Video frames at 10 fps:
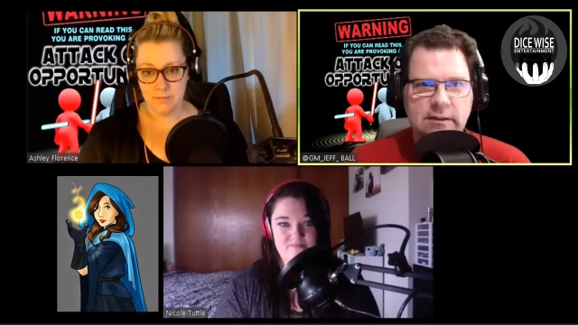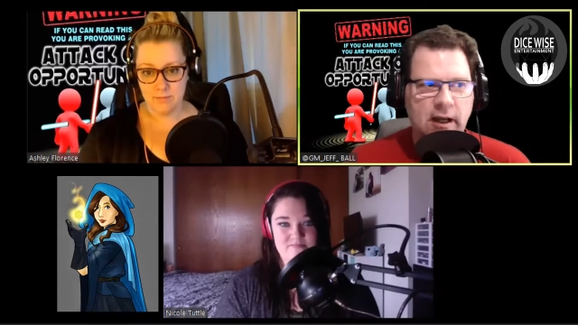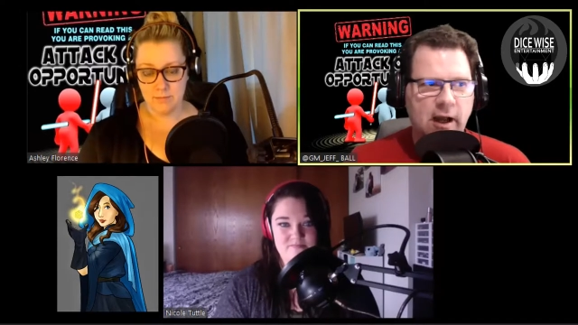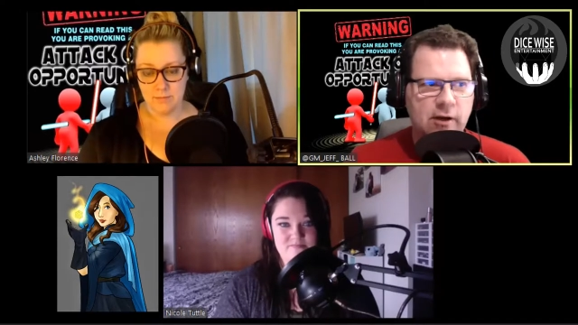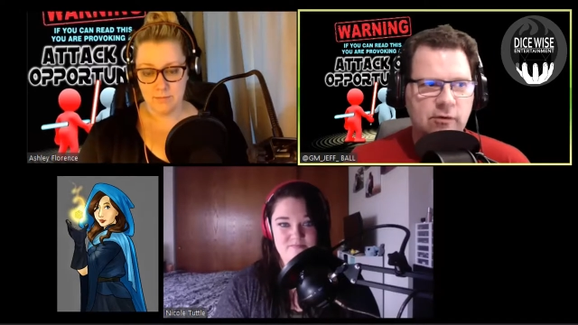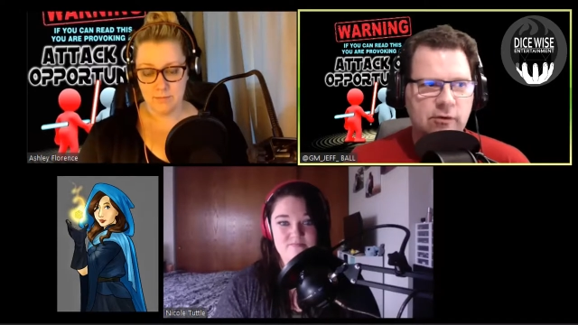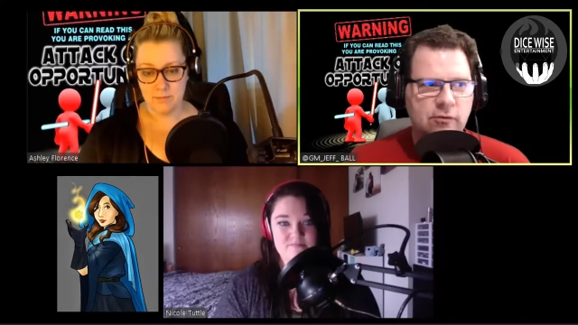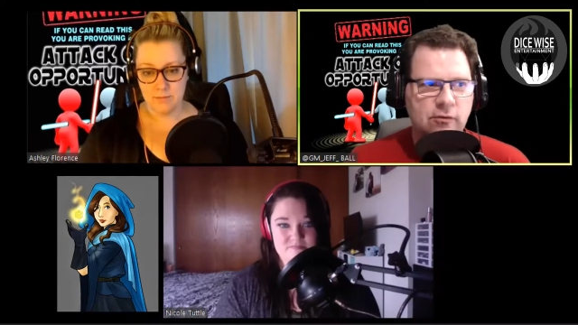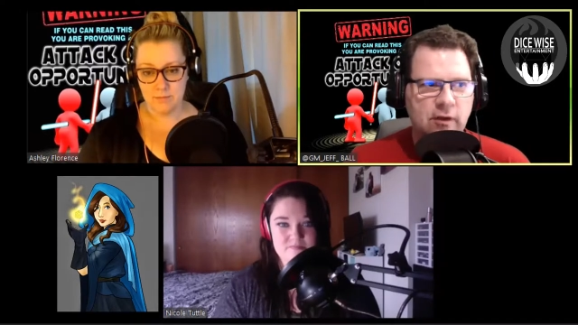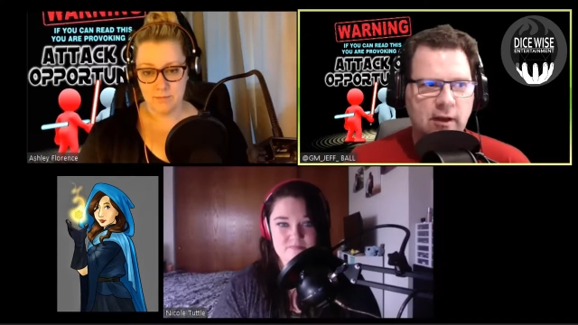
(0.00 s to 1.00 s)
Speaker 1: a hundred
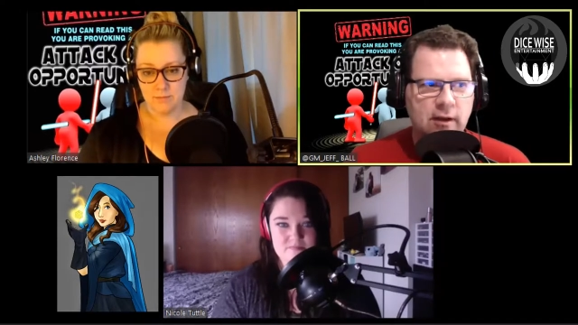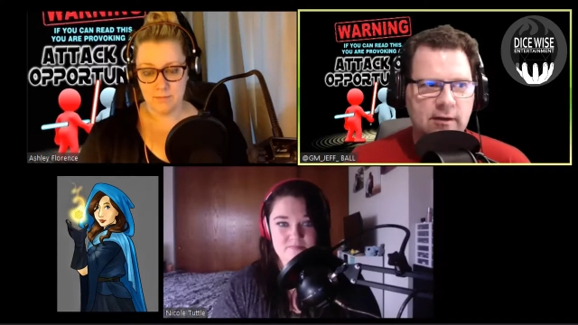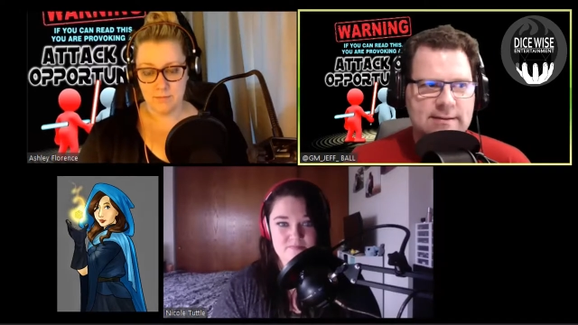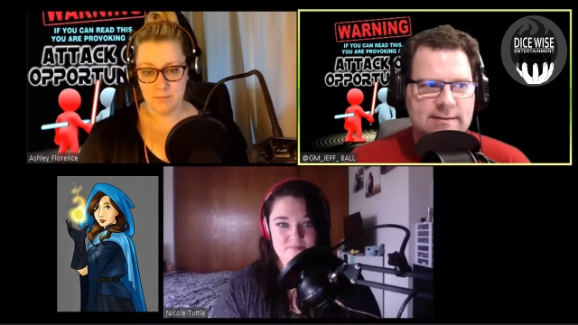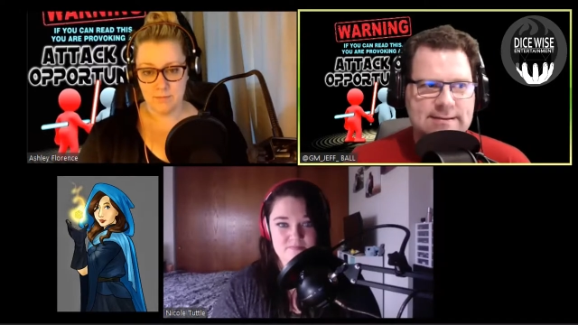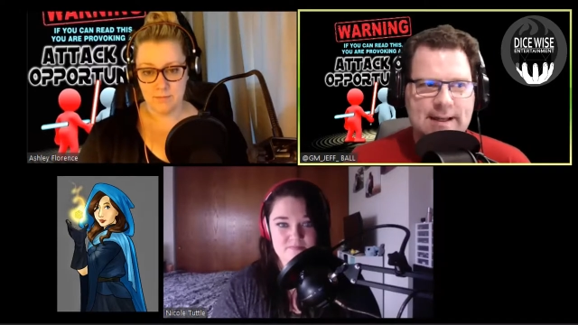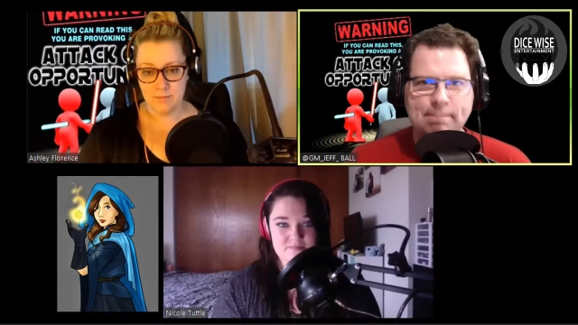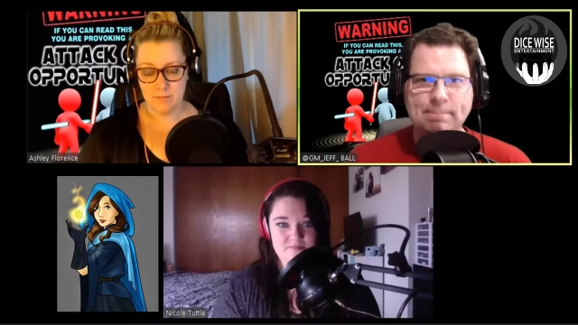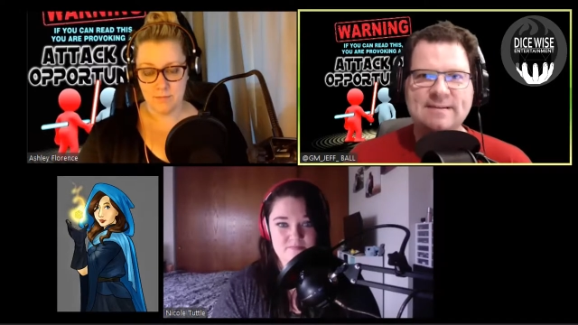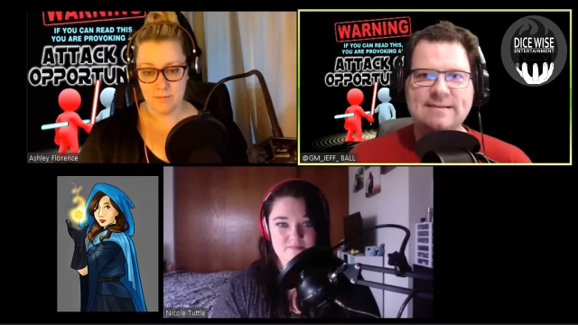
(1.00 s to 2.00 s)
uh,
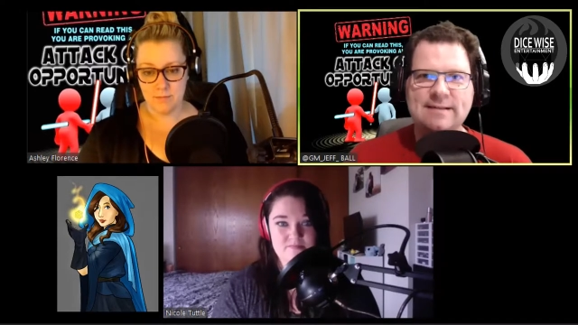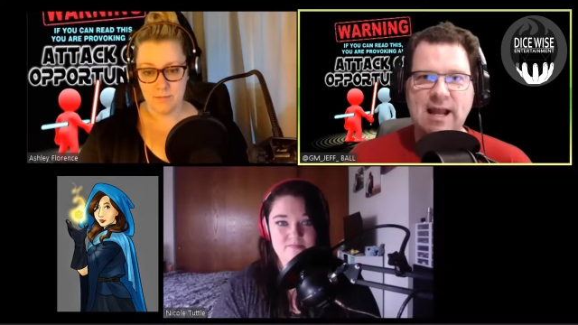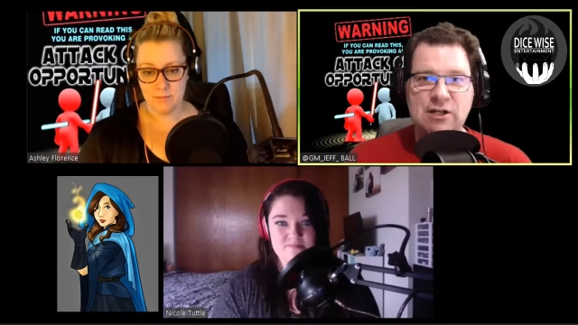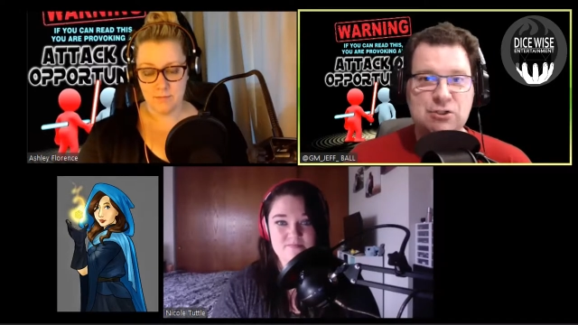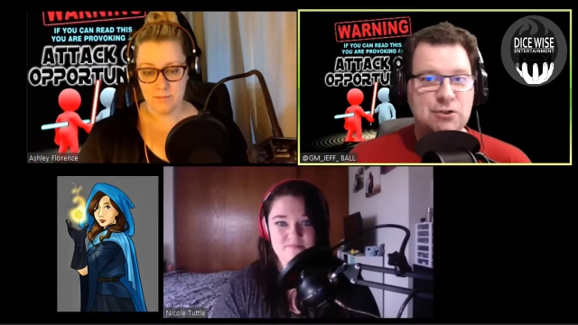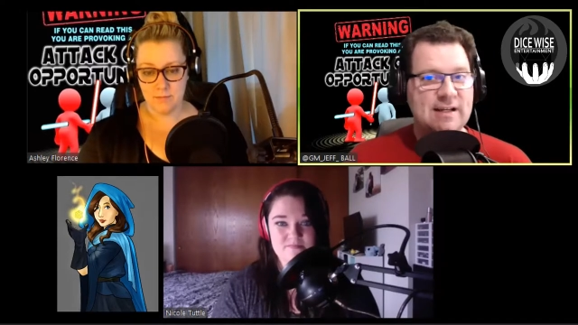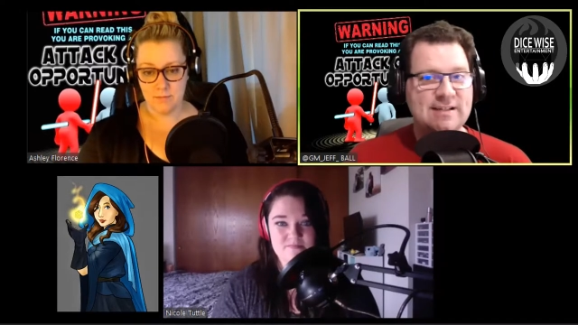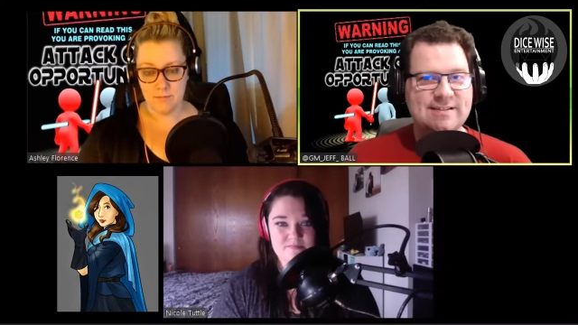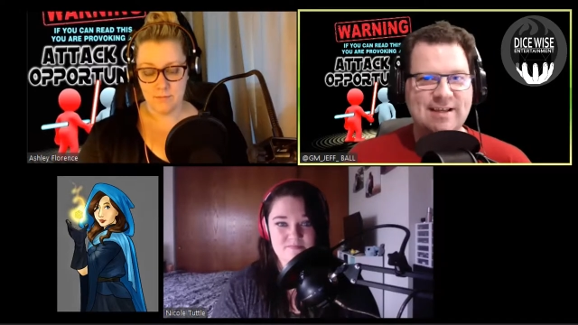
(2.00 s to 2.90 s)
tips and tricks,